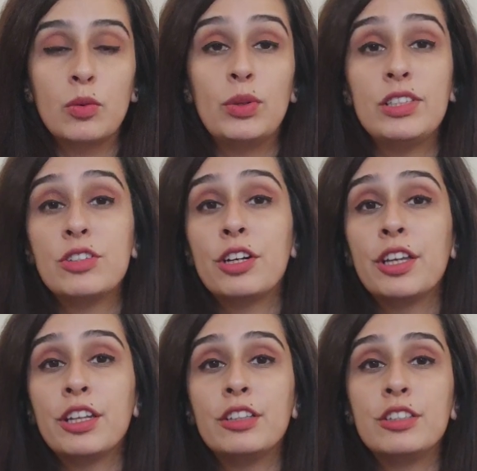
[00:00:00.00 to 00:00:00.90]
When starting
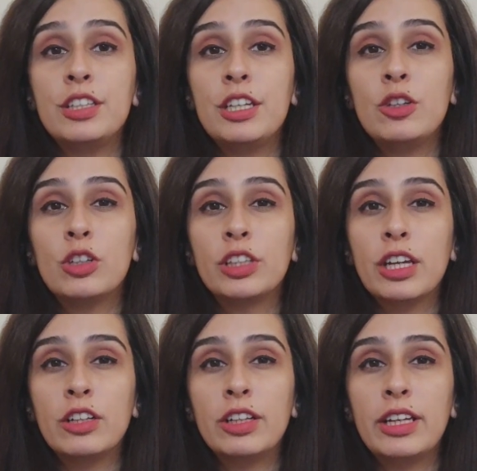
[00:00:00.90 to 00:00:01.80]
an LLC in North
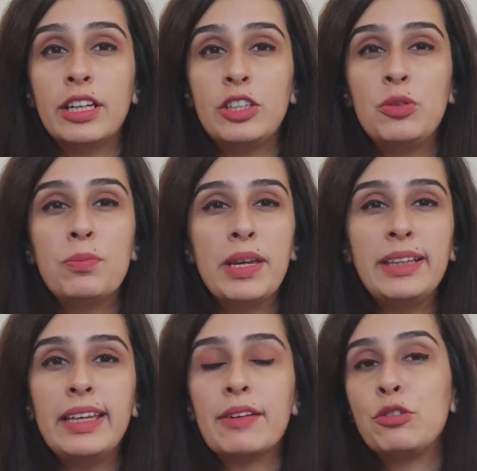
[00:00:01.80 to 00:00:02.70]
Carolina, you
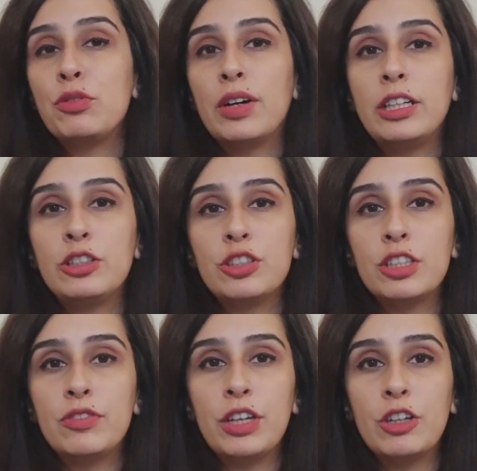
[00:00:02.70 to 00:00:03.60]
mainly have to file your
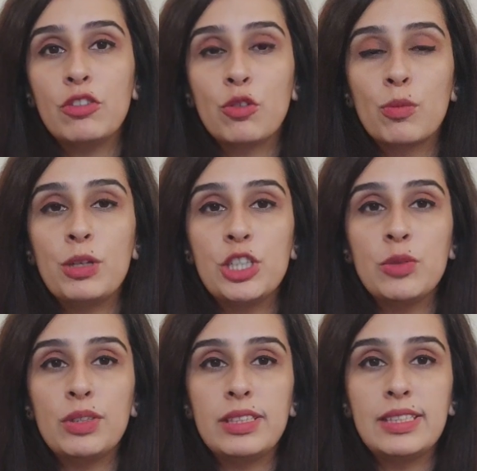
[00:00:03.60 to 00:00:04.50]
certificate of formation
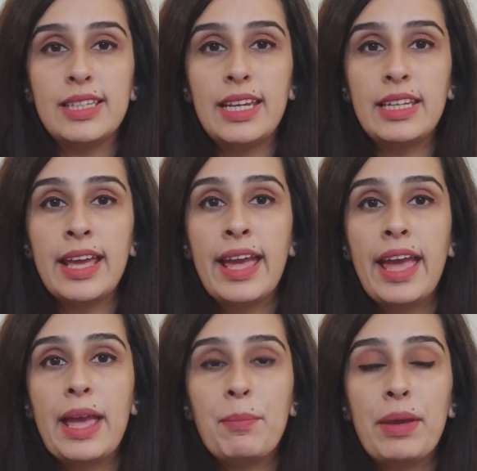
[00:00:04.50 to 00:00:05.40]
with the state
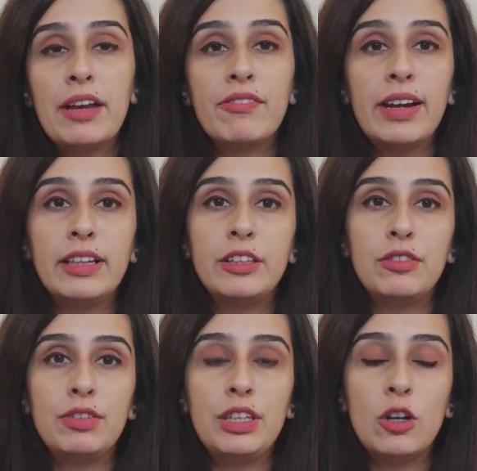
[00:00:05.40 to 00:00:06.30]
and pay a filing
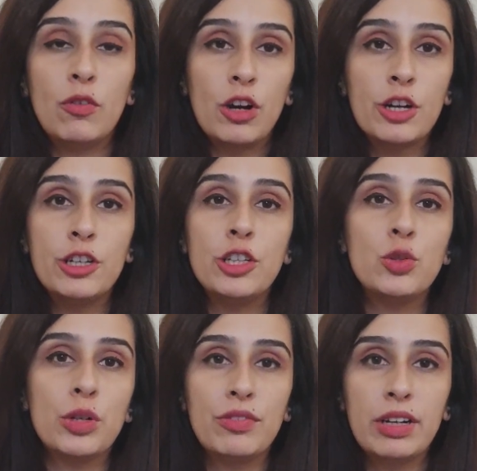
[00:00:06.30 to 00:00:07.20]
fee of
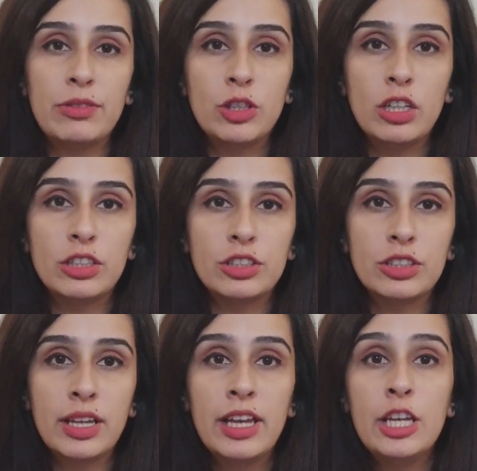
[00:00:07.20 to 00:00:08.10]
$125.
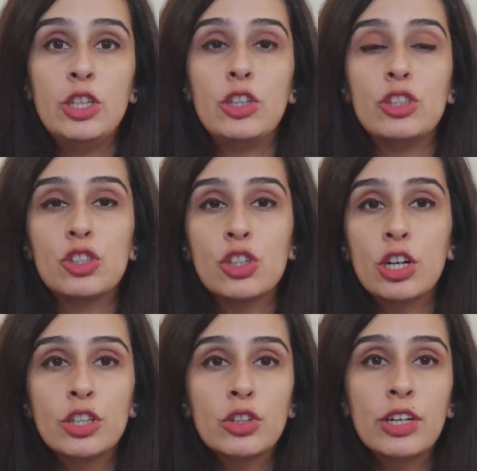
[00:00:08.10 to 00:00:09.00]
You can
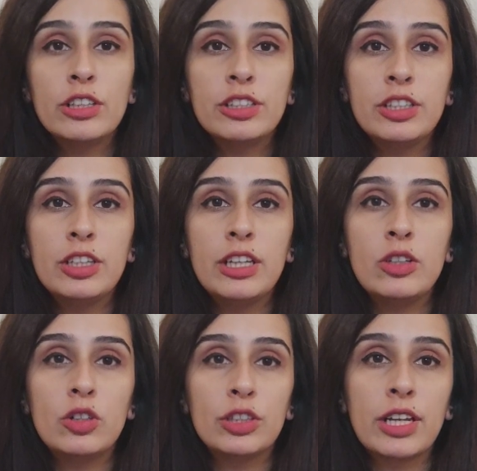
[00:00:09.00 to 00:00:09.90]
start your LLC in
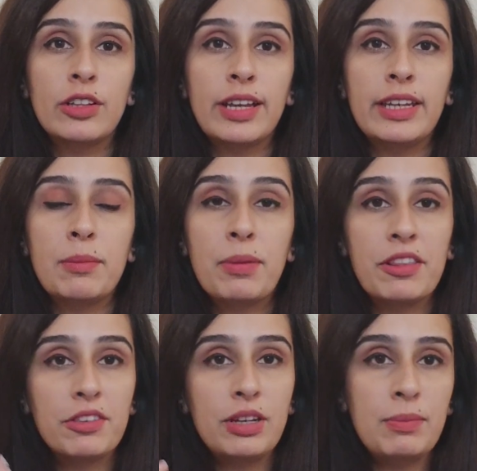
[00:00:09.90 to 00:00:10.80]
North Carolina by
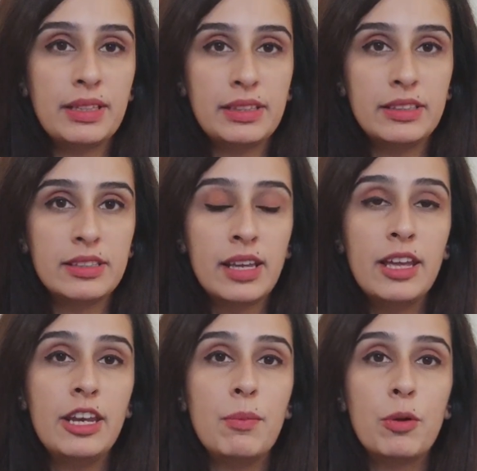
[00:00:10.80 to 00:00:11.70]
3 methods.
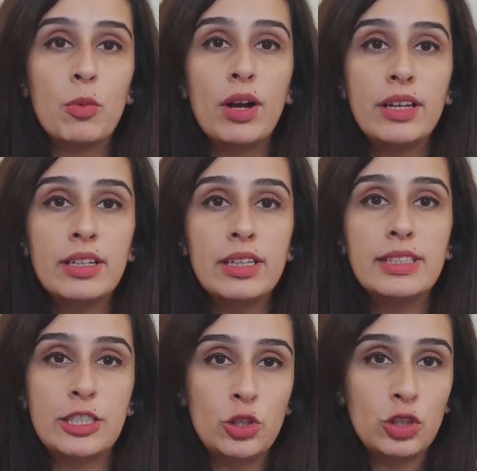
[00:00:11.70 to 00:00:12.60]
Number 1
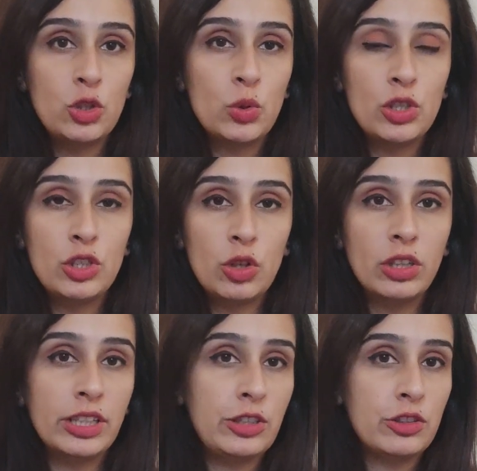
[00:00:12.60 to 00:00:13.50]
is that you can do it
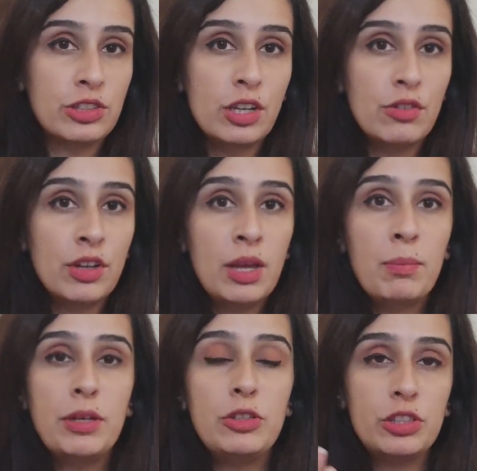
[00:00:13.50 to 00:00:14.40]
online yourself
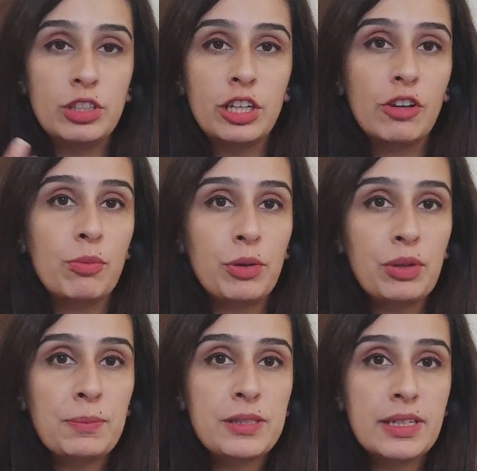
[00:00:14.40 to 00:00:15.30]
by using the government
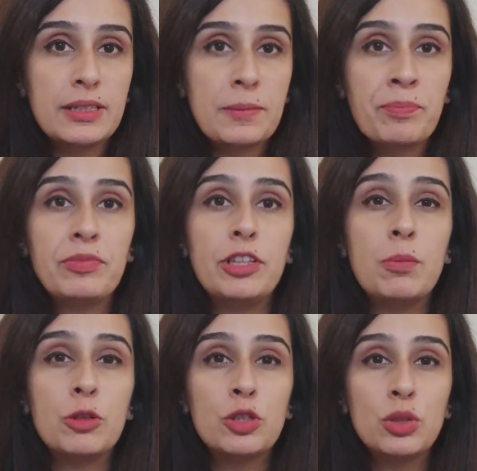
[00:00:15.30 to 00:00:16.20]
website.
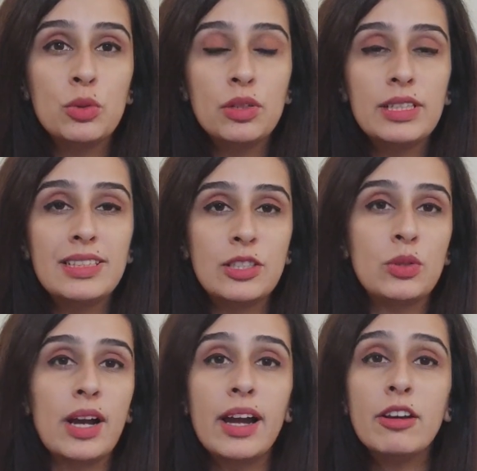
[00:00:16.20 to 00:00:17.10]
Number 2 is that
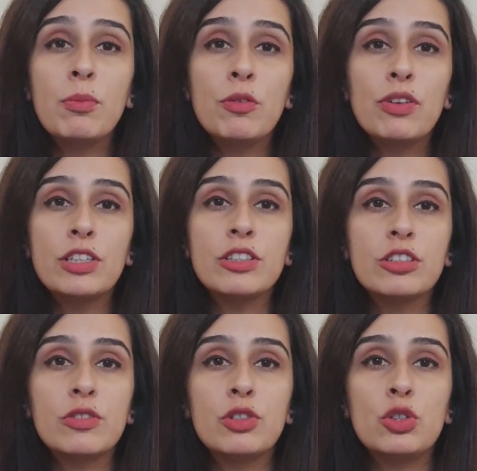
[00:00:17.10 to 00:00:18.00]
you hire a professional
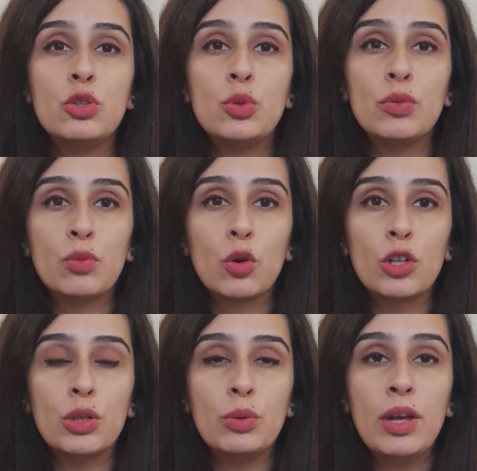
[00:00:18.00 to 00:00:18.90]
service to do it for
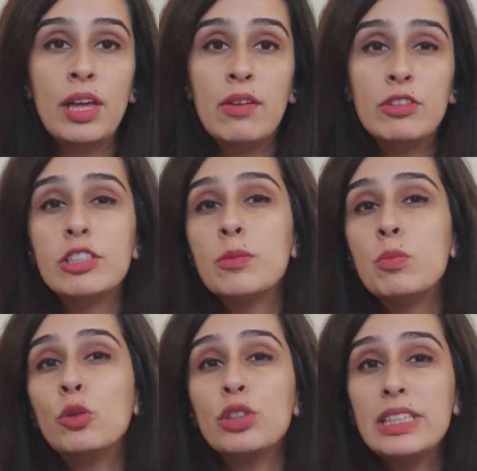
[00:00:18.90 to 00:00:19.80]
you, which is the
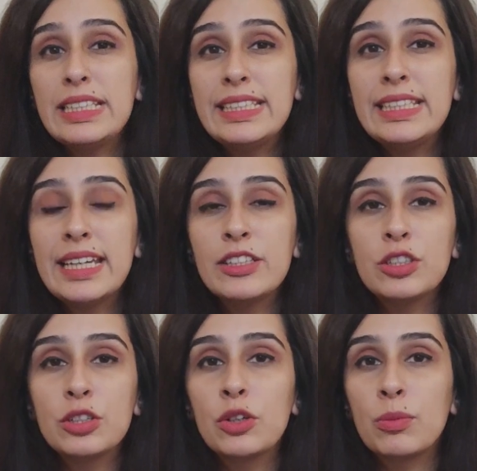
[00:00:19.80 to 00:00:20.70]
most easy and
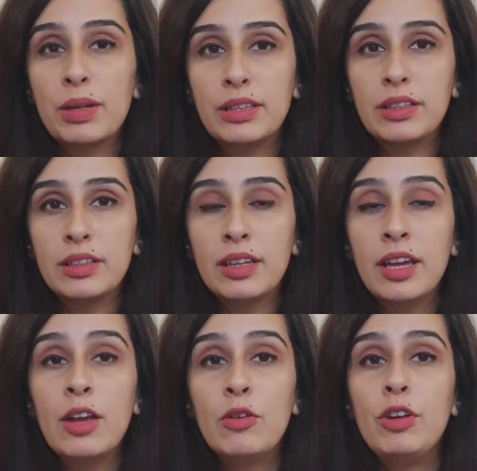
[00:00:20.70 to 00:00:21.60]
secure method.
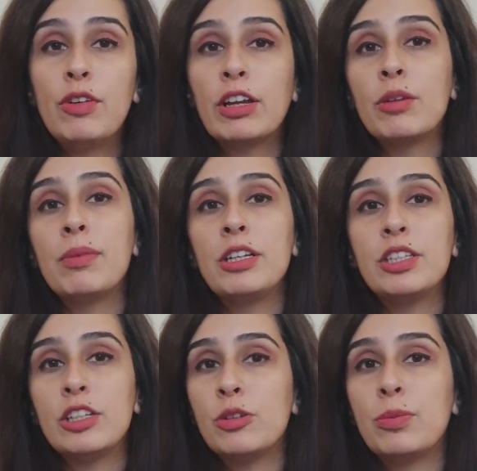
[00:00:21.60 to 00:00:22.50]
We recommend
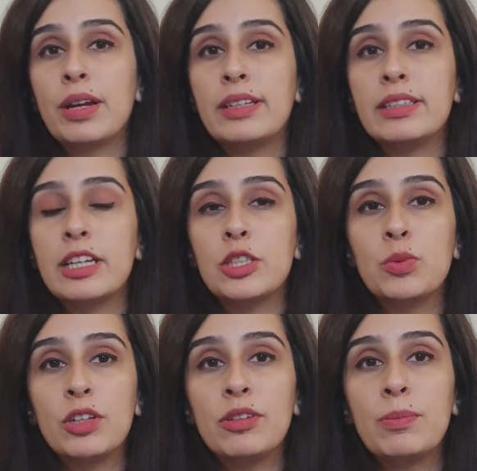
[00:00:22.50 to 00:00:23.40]
TailorBrands as
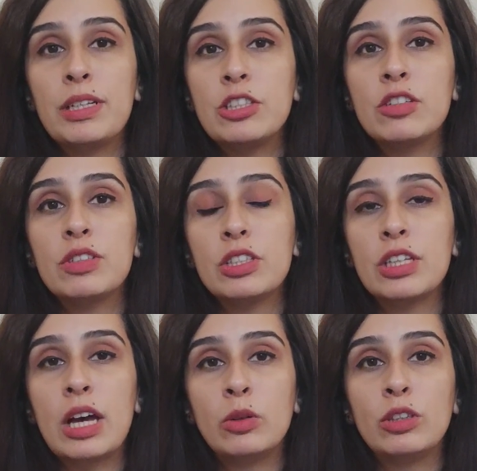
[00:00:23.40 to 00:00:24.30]
one of the best services
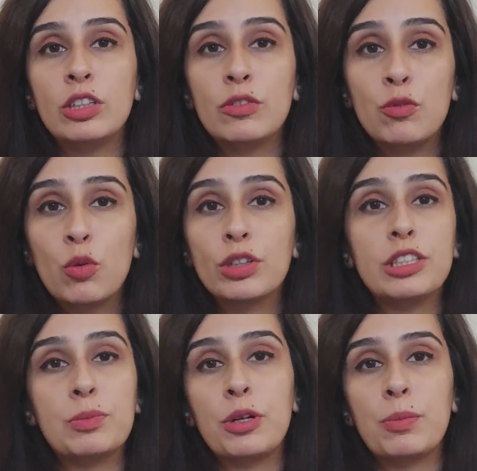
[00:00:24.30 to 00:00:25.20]
out there for
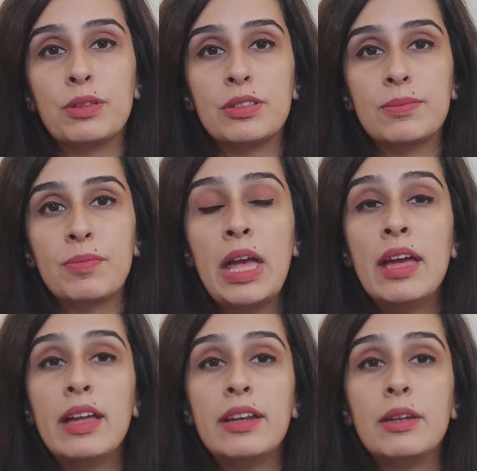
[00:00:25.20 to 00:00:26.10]
this purpose.
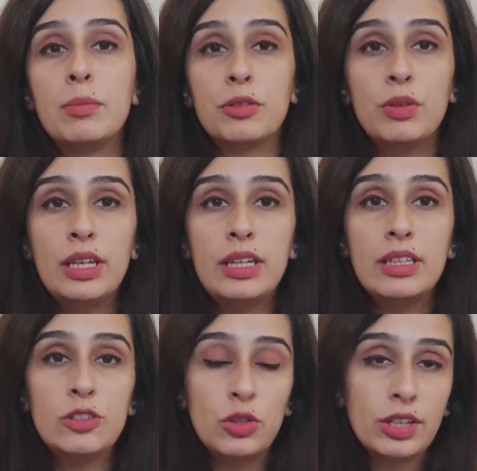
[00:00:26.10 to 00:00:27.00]
Number 3
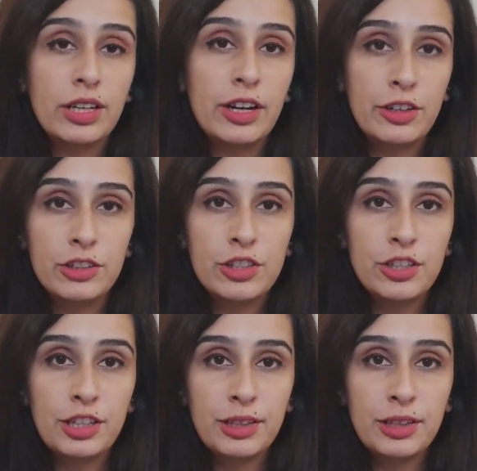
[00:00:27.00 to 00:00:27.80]
is you can hire an attorney.